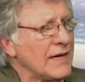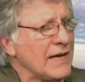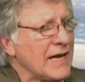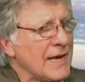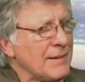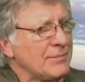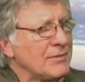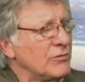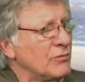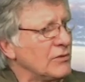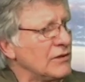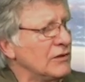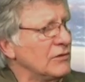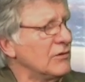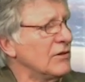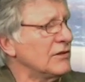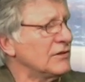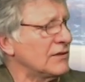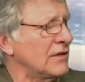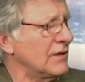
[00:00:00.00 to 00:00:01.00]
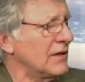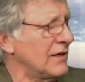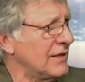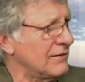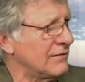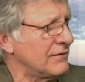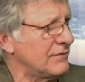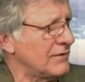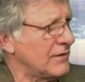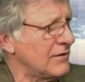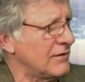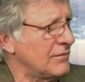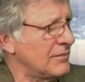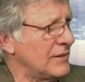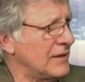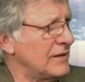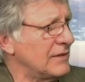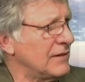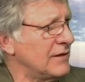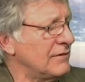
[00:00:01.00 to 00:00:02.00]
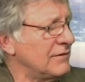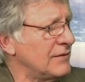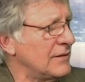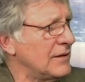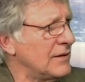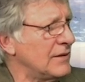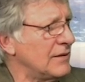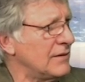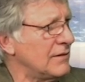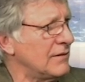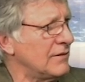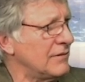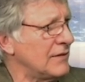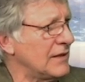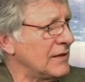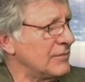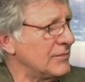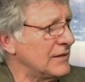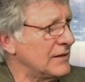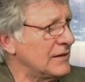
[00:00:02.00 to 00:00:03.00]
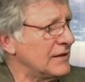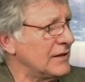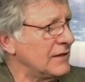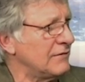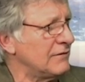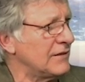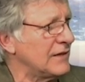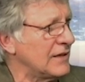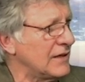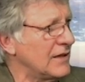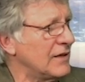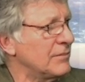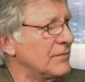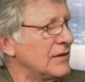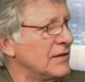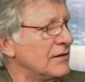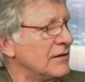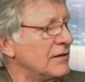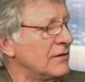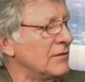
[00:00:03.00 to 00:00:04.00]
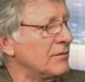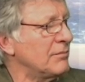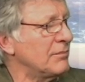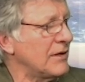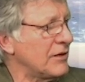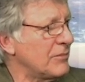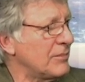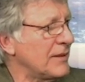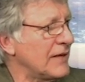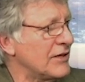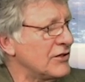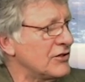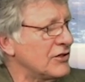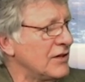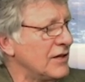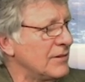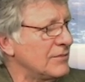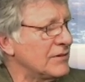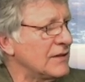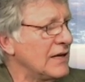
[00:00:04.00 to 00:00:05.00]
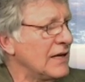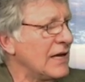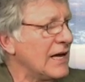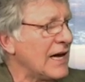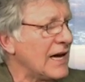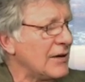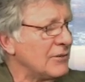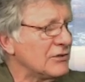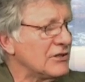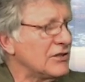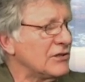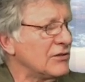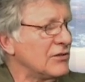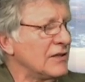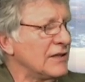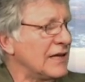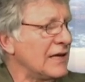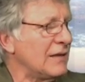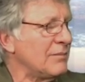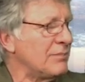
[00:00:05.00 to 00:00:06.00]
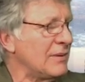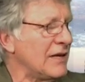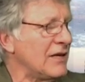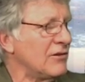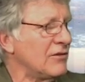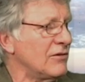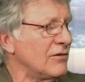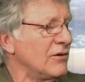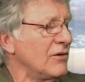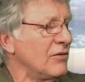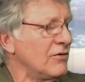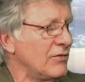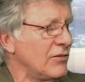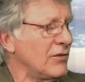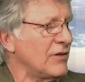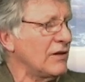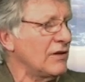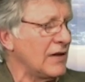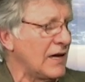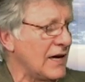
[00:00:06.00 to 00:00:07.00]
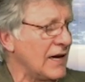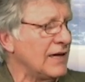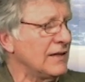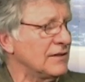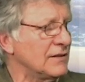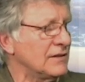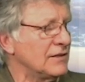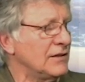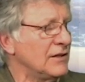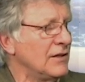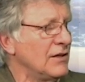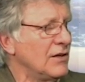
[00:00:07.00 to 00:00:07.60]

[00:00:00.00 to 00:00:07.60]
happened, we lost a lot of our availability of income and better paying jobs. How is it going to get better for the island